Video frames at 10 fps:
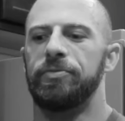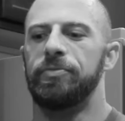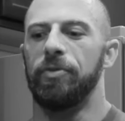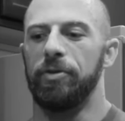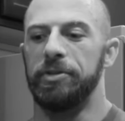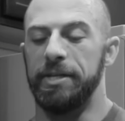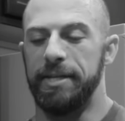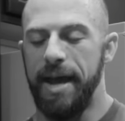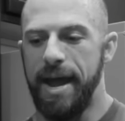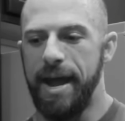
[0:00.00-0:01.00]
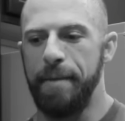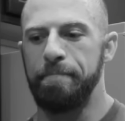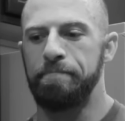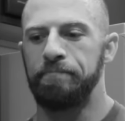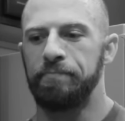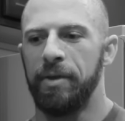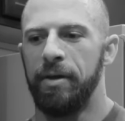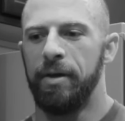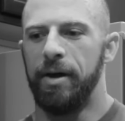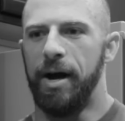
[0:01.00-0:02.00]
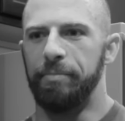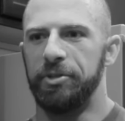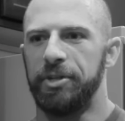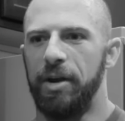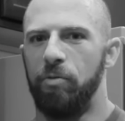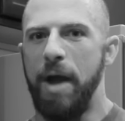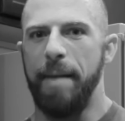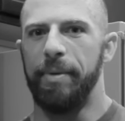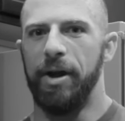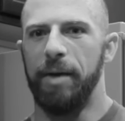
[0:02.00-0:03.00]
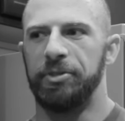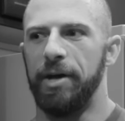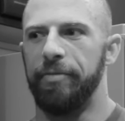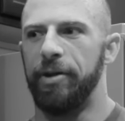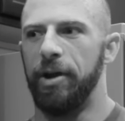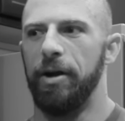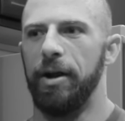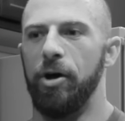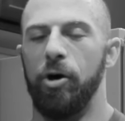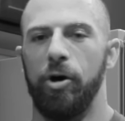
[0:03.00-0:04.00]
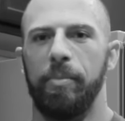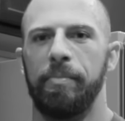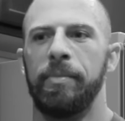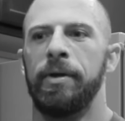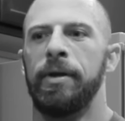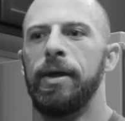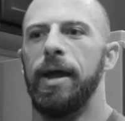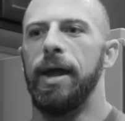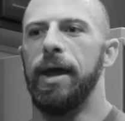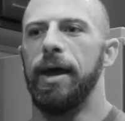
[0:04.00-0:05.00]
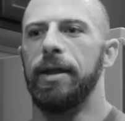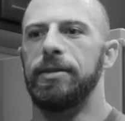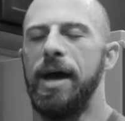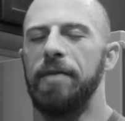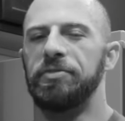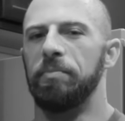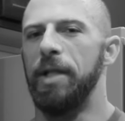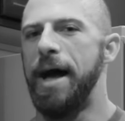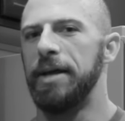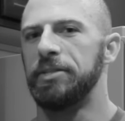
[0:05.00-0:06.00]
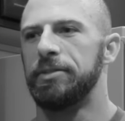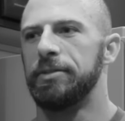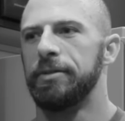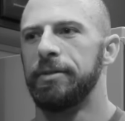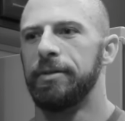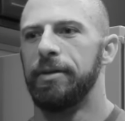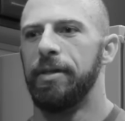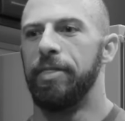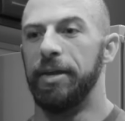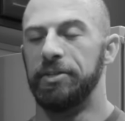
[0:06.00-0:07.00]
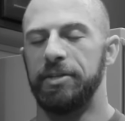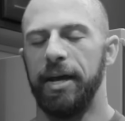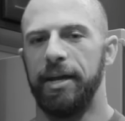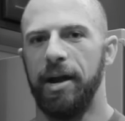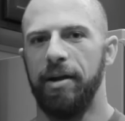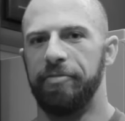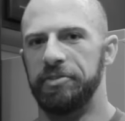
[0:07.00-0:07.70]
for today, I'm just kind of wrapping up stuff here at home and have some last things to take care of